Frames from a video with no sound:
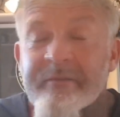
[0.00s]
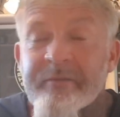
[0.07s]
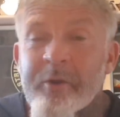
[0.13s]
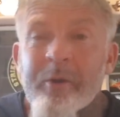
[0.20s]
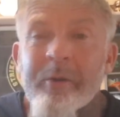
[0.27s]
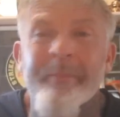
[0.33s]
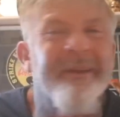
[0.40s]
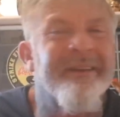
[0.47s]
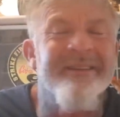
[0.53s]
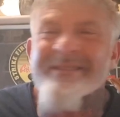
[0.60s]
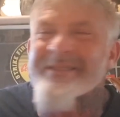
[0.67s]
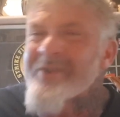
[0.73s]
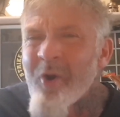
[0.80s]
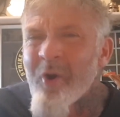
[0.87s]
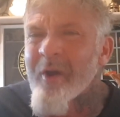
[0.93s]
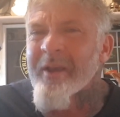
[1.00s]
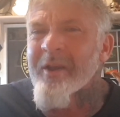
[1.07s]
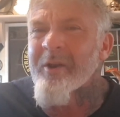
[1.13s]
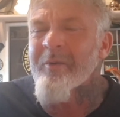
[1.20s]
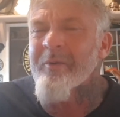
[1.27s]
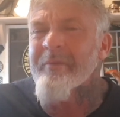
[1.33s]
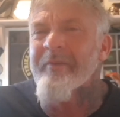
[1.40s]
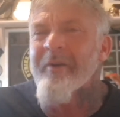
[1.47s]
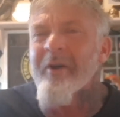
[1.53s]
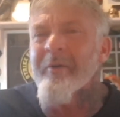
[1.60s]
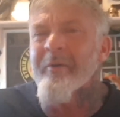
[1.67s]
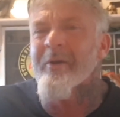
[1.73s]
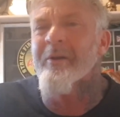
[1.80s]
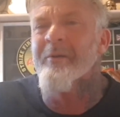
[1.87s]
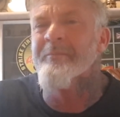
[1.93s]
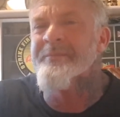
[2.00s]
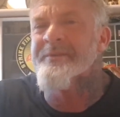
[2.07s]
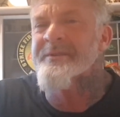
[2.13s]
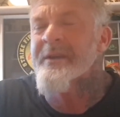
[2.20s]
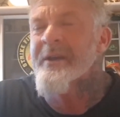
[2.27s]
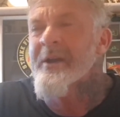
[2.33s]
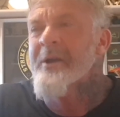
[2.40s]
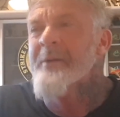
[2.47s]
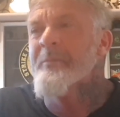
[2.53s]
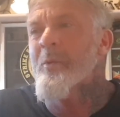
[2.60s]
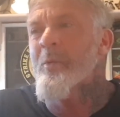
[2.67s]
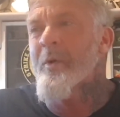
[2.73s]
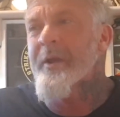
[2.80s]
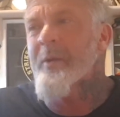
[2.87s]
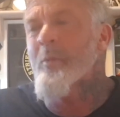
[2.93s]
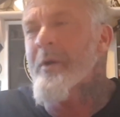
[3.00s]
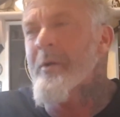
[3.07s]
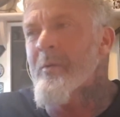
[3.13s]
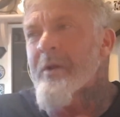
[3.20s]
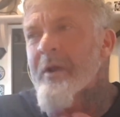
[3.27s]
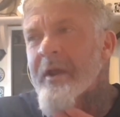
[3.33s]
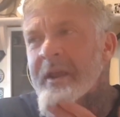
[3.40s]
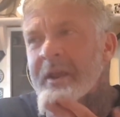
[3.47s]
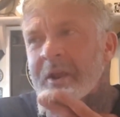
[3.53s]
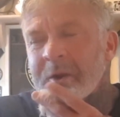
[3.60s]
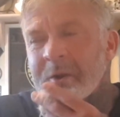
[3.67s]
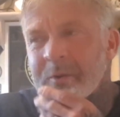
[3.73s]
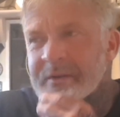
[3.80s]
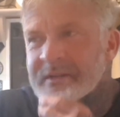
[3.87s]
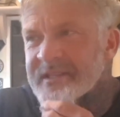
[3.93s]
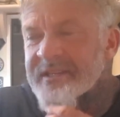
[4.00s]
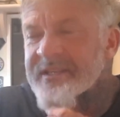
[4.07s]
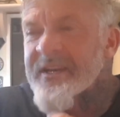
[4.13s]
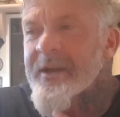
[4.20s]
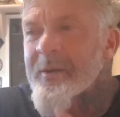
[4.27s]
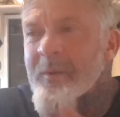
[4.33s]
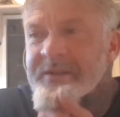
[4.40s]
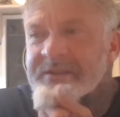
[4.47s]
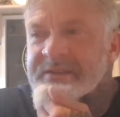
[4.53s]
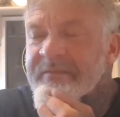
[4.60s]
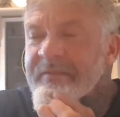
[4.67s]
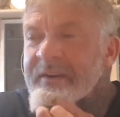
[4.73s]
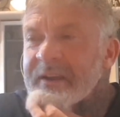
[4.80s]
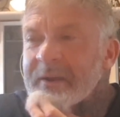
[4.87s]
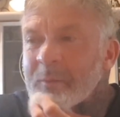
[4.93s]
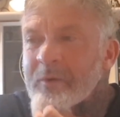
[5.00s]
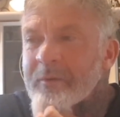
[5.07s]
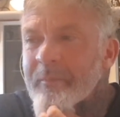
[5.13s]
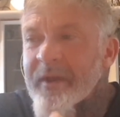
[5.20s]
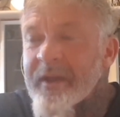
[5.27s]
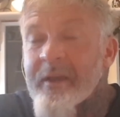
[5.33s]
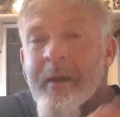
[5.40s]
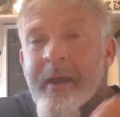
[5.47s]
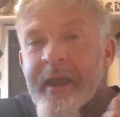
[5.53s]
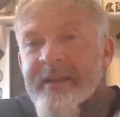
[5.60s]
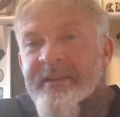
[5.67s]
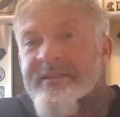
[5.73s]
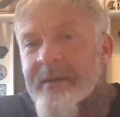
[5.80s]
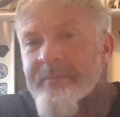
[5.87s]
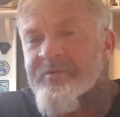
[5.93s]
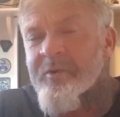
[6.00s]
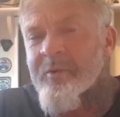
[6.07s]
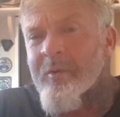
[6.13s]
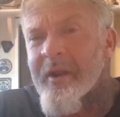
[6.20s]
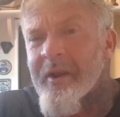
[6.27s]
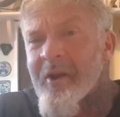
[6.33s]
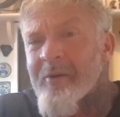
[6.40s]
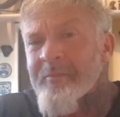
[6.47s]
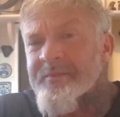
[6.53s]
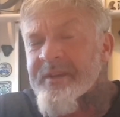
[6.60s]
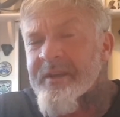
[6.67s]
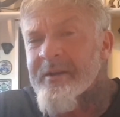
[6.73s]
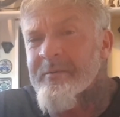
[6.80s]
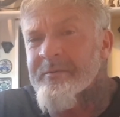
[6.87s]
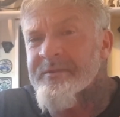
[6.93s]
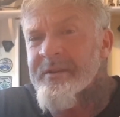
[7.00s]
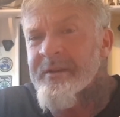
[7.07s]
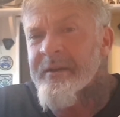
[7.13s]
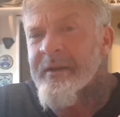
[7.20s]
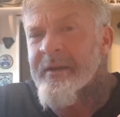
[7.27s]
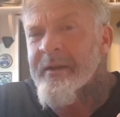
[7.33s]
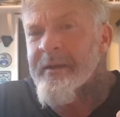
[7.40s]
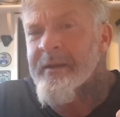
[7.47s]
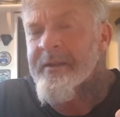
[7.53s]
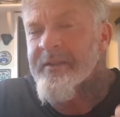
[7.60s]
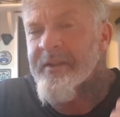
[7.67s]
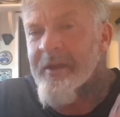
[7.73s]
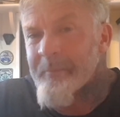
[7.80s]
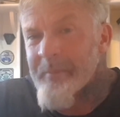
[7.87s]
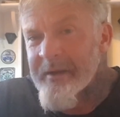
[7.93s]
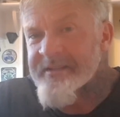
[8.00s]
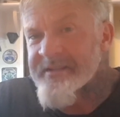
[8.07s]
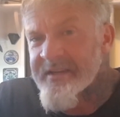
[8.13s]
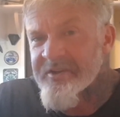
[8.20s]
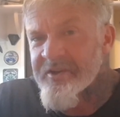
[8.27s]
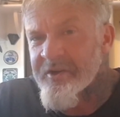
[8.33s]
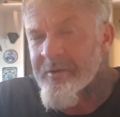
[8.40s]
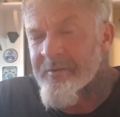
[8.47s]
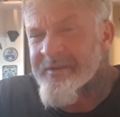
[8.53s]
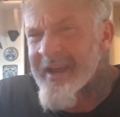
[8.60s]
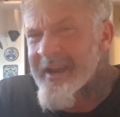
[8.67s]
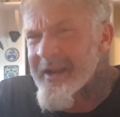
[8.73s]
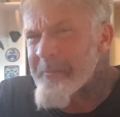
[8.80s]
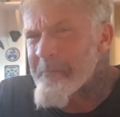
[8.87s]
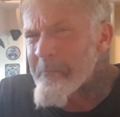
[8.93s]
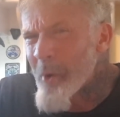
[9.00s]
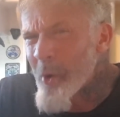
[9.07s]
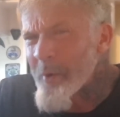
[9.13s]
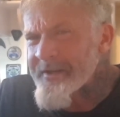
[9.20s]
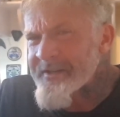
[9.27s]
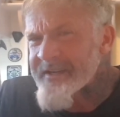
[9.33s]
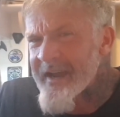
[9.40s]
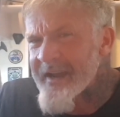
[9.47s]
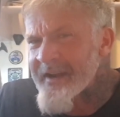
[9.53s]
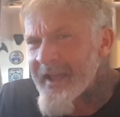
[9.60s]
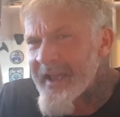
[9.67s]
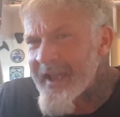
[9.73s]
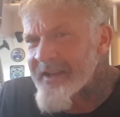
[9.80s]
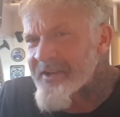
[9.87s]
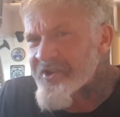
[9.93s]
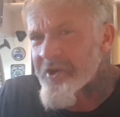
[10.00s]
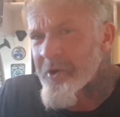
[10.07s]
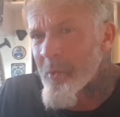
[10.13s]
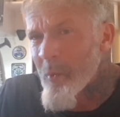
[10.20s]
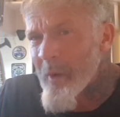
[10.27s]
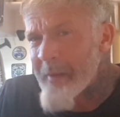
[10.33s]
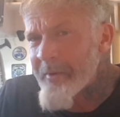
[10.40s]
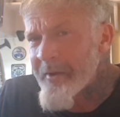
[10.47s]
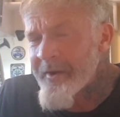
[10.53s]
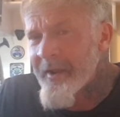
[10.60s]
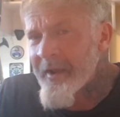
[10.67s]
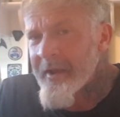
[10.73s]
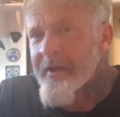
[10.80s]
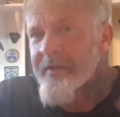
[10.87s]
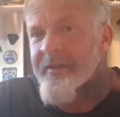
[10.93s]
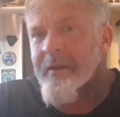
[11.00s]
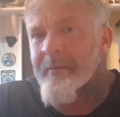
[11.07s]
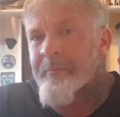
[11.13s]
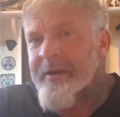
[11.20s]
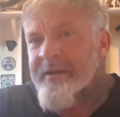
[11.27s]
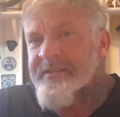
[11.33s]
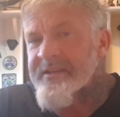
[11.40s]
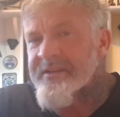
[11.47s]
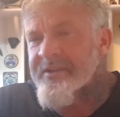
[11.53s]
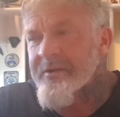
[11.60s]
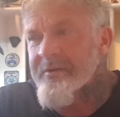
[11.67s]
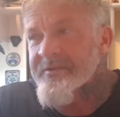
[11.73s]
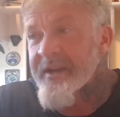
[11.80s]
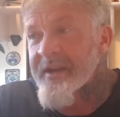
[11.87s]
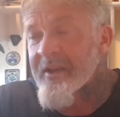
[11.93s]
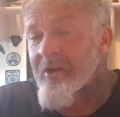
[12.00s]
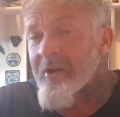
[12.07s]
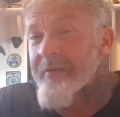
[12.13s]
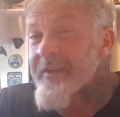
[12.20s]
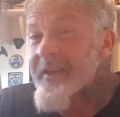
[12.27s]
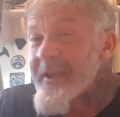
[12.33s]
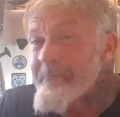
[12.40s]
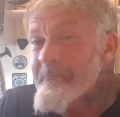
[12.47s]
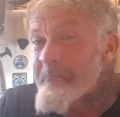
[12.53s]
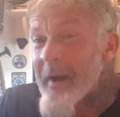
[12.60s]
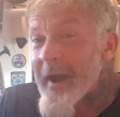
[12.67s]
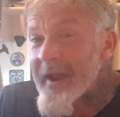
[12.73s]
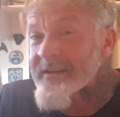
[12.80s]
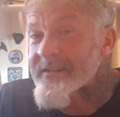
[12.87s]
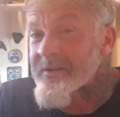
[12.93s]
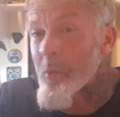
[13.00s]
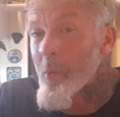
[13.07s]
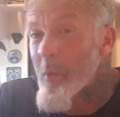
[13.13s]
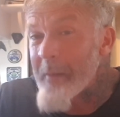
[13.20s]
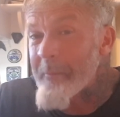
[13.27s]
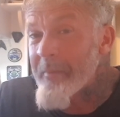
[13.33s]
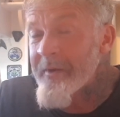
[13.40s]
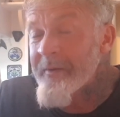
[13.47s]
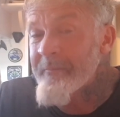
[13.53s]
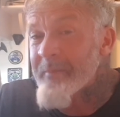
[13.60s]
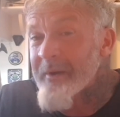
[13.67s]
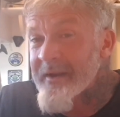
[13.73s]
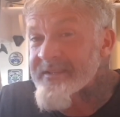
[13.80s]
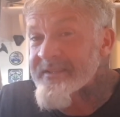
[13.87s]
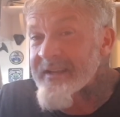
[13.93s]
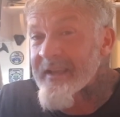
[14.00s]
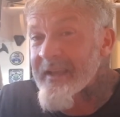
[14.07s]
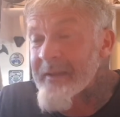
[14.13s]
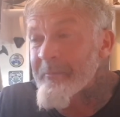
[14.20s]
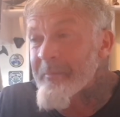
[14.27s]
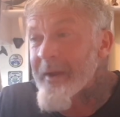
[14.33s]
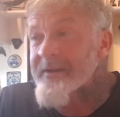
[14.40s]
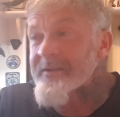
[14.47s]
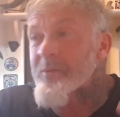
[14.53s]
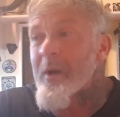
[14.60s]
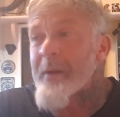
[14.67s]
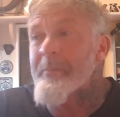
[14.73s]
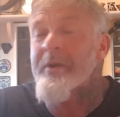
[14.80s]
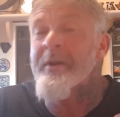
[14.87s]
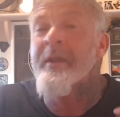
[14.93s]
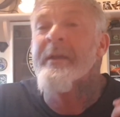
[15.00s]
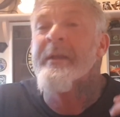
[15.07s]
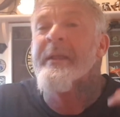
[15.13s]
of Europe it does not include firearms. But what it will include as a tier 1 civilian would be exceptional unarmed skills, the ability to use any point and edge weapon, the ability to use any kind of impact weapon, ballistic impact weapon,